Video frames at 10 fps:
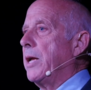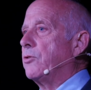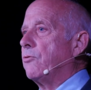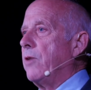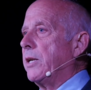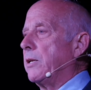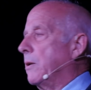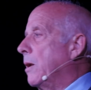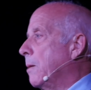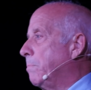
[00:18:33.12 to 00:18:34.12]
is
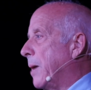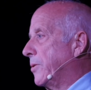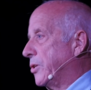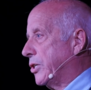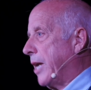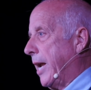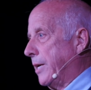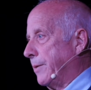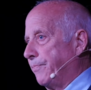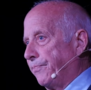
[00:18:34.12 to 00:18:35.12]
written by the
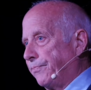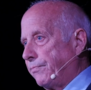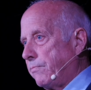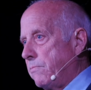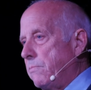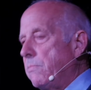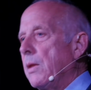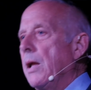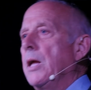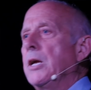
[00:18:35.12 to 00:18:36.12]
state.
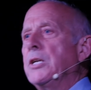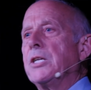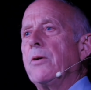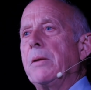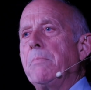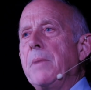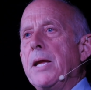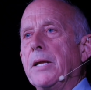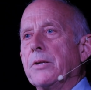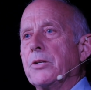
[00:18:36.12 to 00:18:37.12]
So it
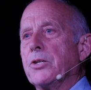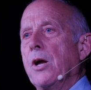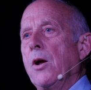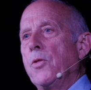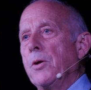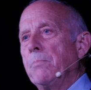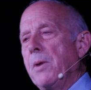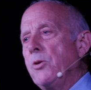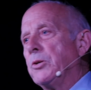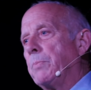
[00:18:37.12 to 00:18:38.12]
means that
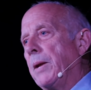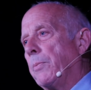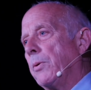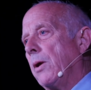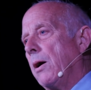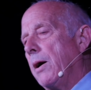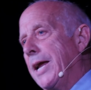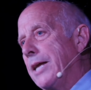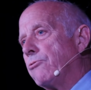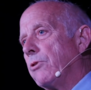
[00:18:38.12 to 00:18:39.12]
most people are
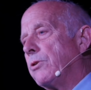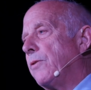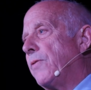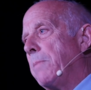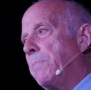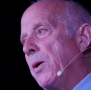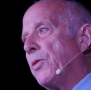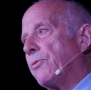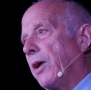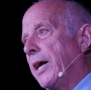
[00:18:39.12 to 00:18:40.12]
ignorant of their
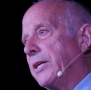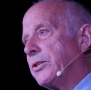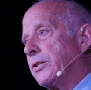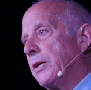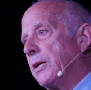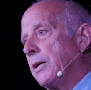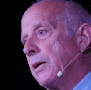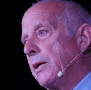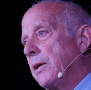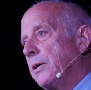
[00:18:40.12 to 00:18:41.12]
birthrights.
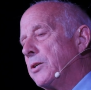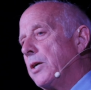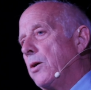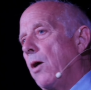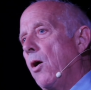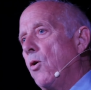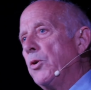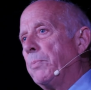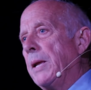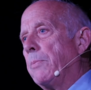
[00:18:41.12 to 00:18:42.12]
So
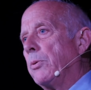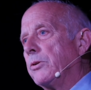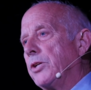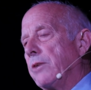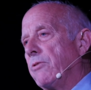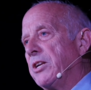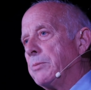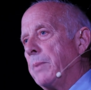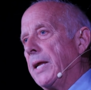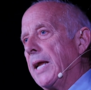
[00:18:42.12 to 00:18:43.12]
older people, generally
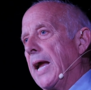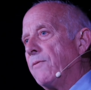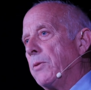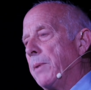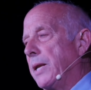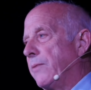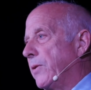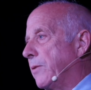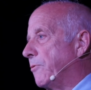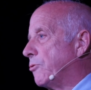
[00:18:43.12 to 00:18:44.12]
speaking, have the
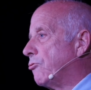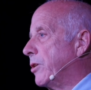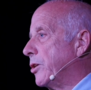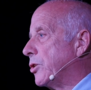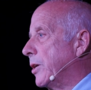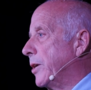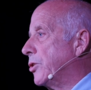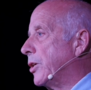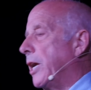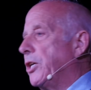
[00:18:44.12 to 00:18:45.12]
benefit of a traditional
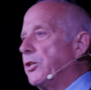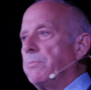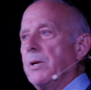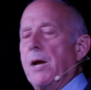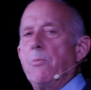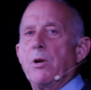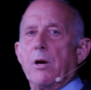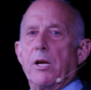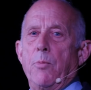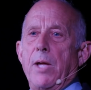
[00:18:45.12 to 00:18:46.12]
education. But I would
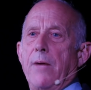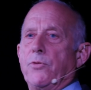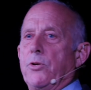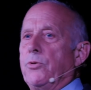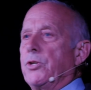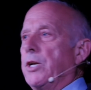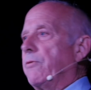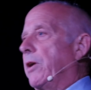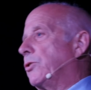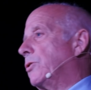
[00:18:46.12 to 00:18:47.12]
argue we have two
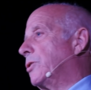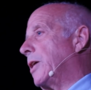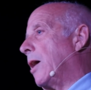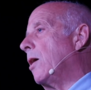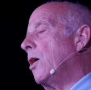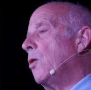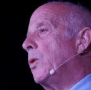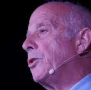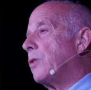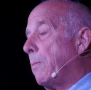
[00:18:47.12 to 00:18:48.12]
generations now,
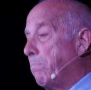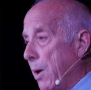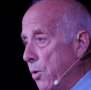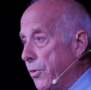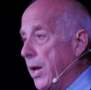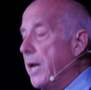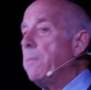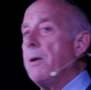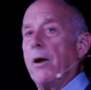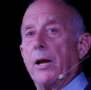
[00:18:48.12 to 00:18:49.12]
which both in
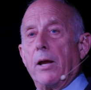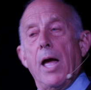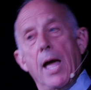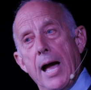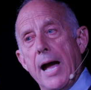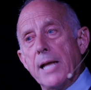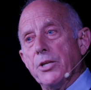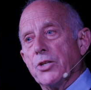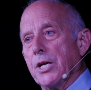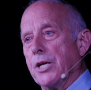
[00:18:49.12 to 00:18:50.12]
America
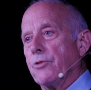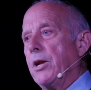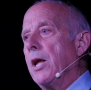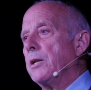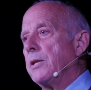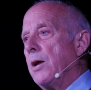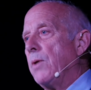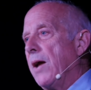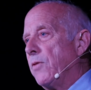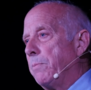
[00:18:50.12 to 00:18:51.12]
and this country
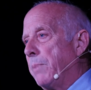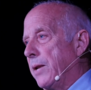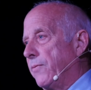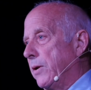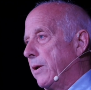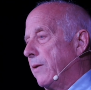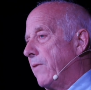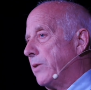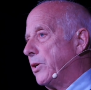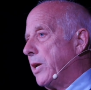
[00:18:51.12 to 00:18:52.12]
don't have the benefit
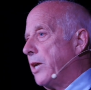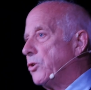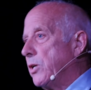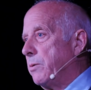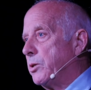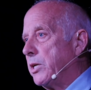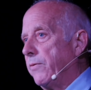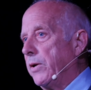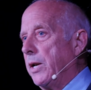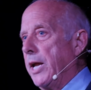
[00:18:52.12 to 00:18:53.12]
of education. I was
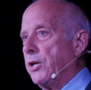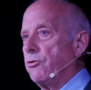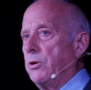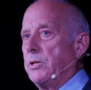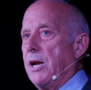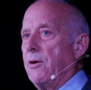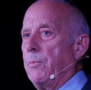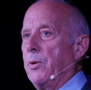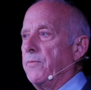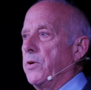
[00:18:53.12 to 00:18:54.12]
giving a lecture at
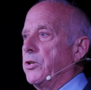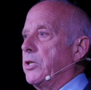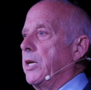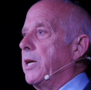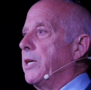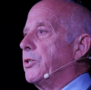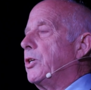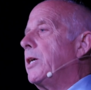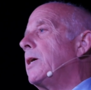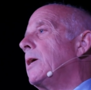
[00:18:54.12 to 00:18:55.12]
Durham University last
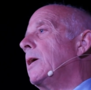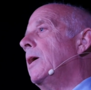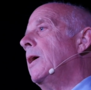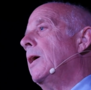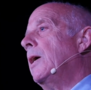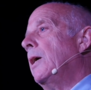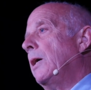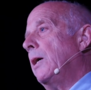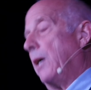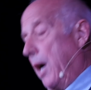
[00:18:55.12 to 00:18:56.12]
year,
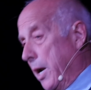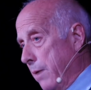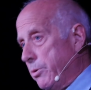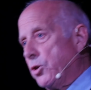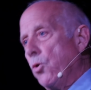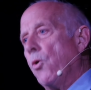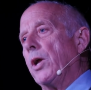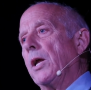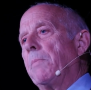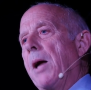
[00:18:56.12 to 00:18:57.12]
and I was
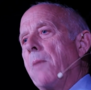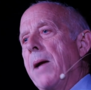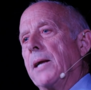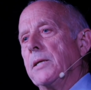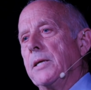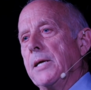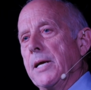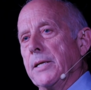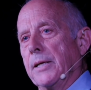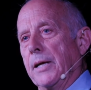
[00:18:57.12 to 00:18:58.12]
talking about Magna
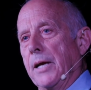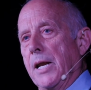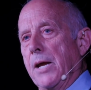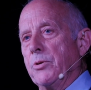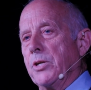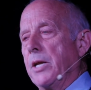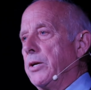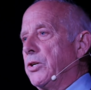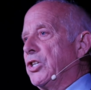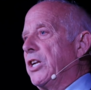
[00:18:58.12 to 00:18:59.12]
Carta, and I was
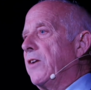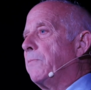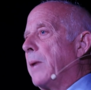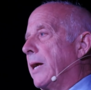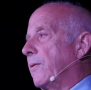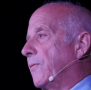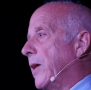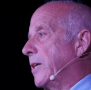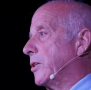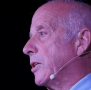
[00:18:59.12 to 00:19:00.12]
getting a sea of blank
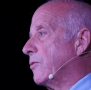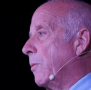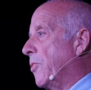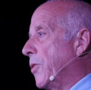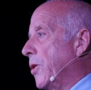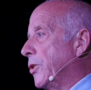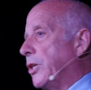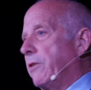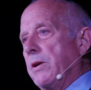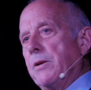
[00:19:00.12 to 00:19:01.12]
faces from
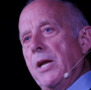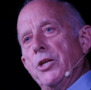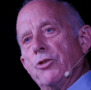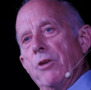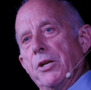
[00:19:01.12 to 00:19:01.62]
third-year history